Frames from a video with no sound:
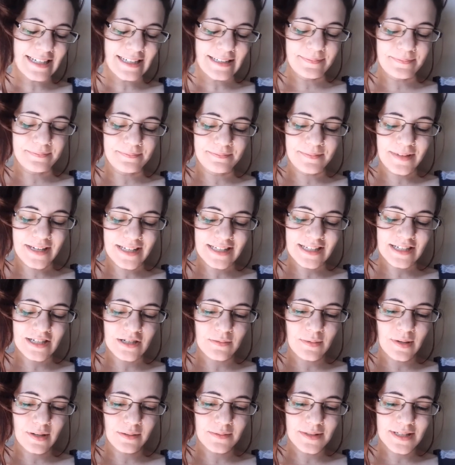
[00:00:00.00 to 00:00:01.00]

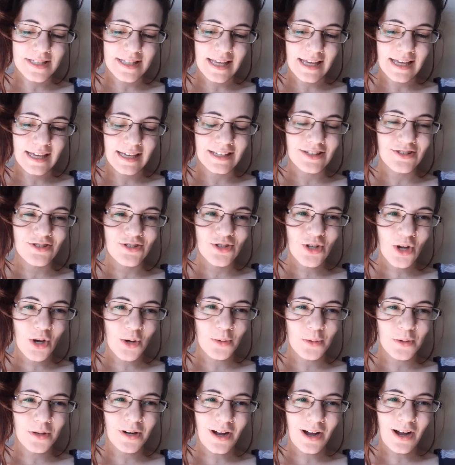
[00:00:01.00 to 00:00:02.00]
messaged me and was like,
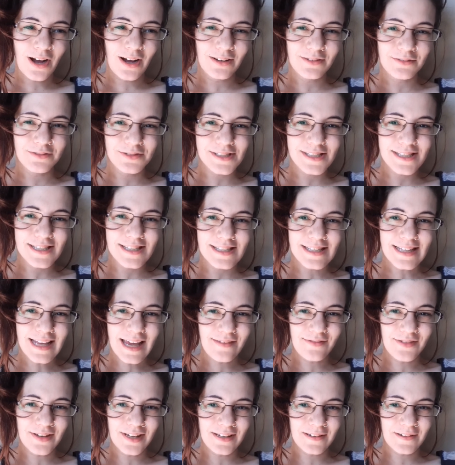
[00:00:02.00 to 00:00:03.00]
"So we're on for
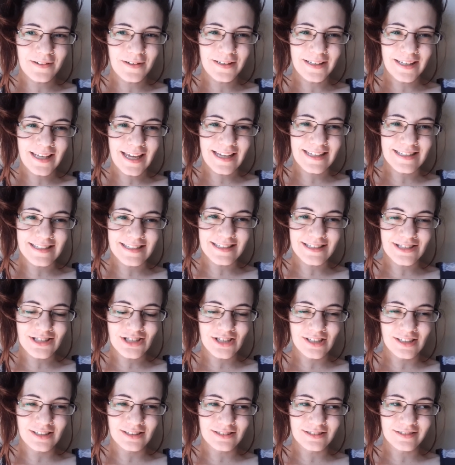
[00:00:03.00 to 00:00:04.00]
7 on Kenzie's
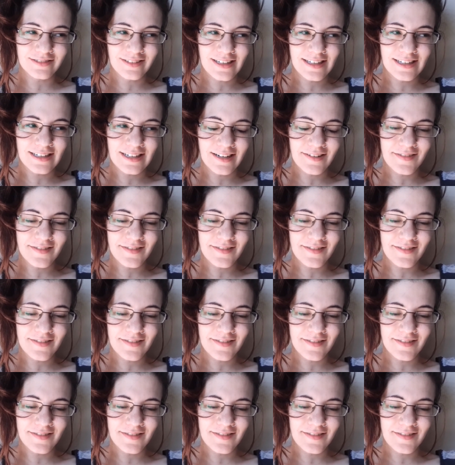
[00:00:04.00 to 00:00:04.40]
channel, right?"